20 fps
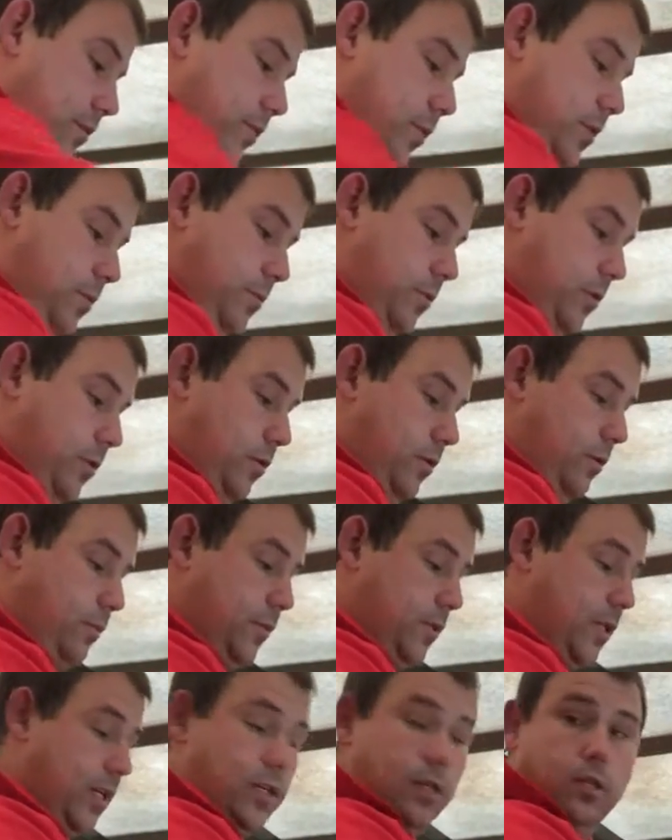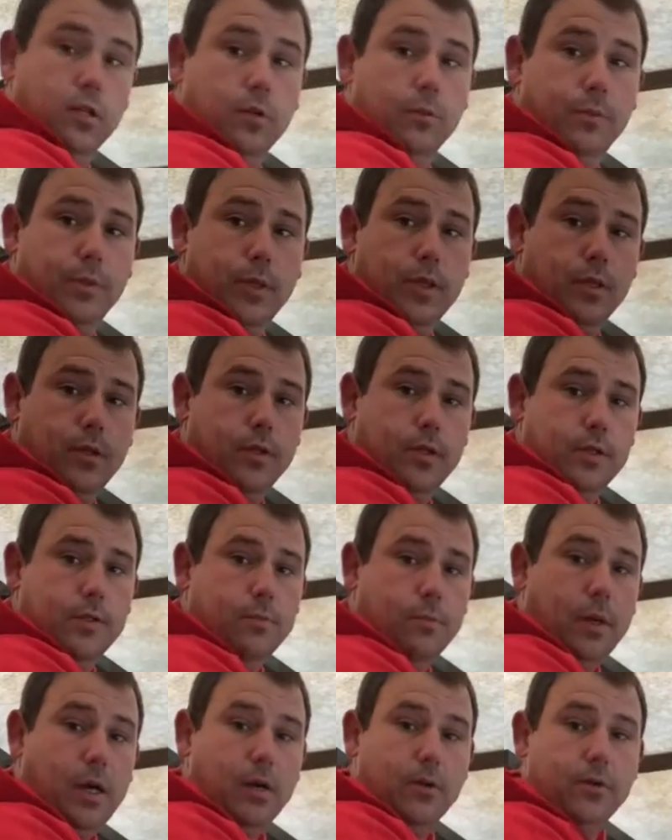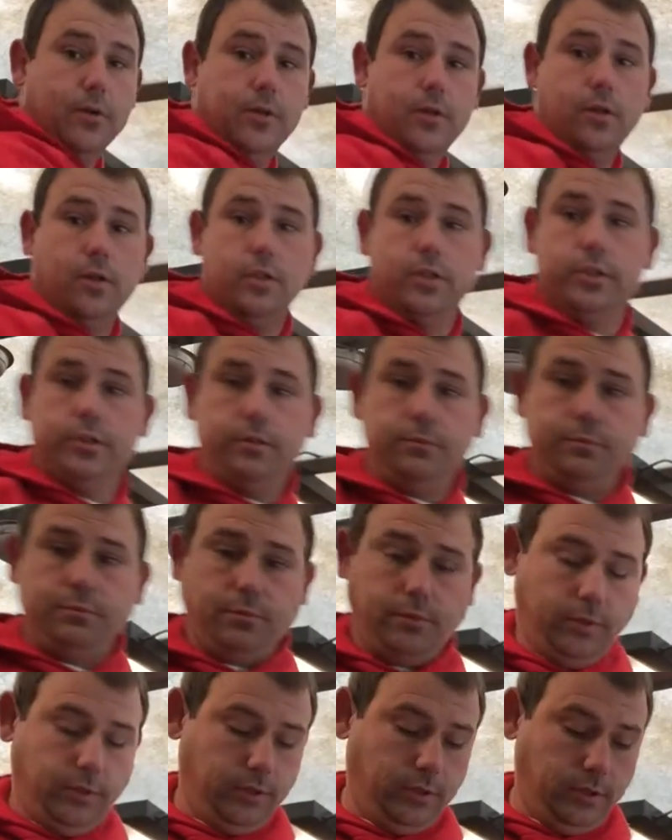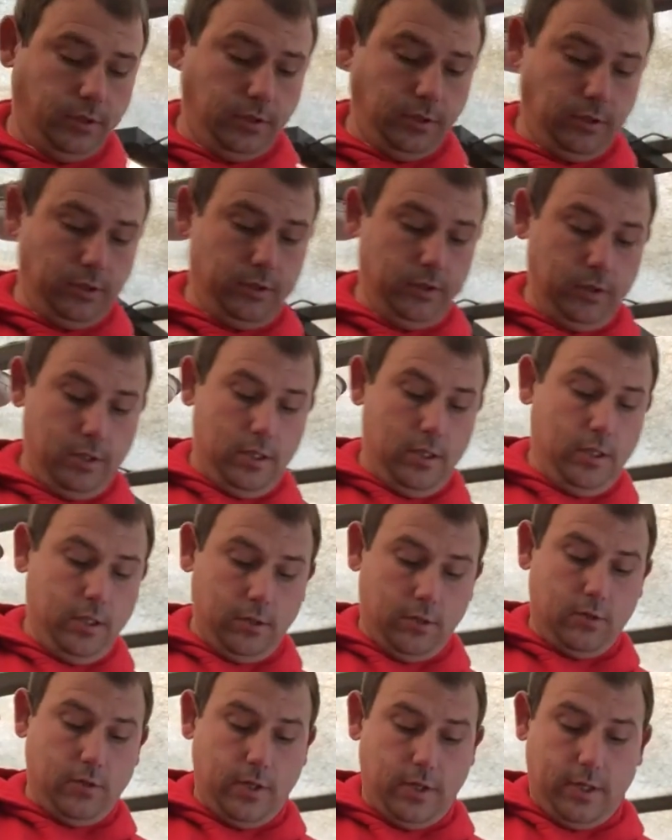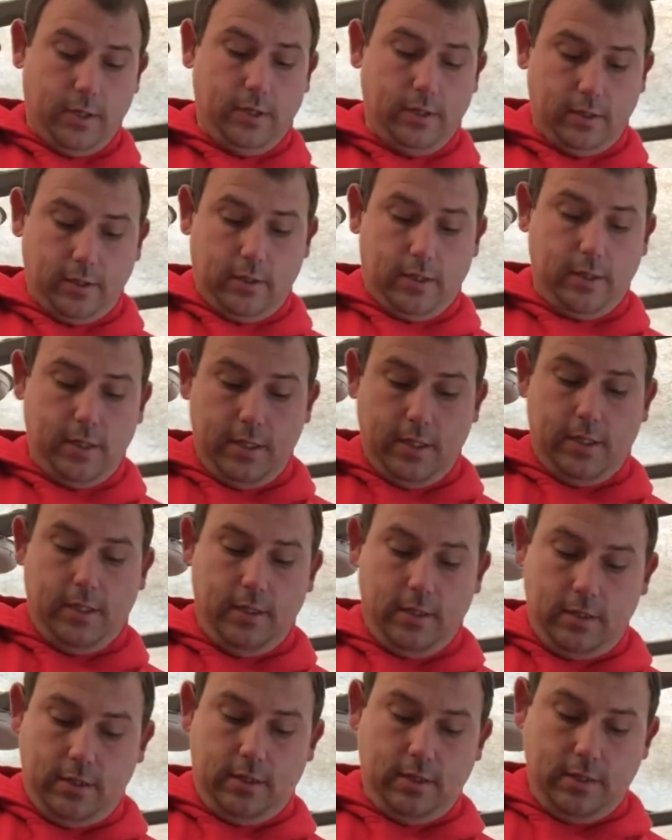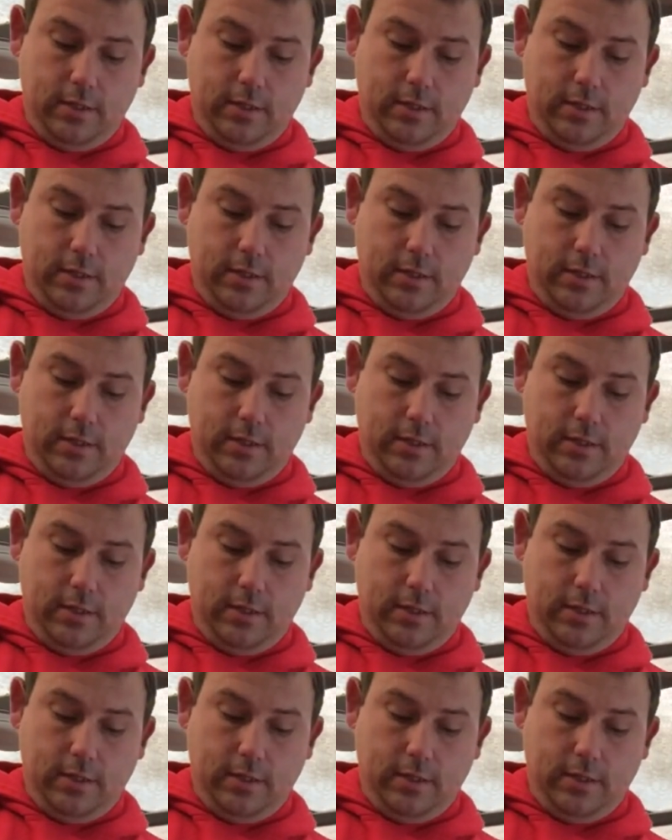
what I'm going to do, I'm going to take a little bit of this mild detergent, go ahead and clean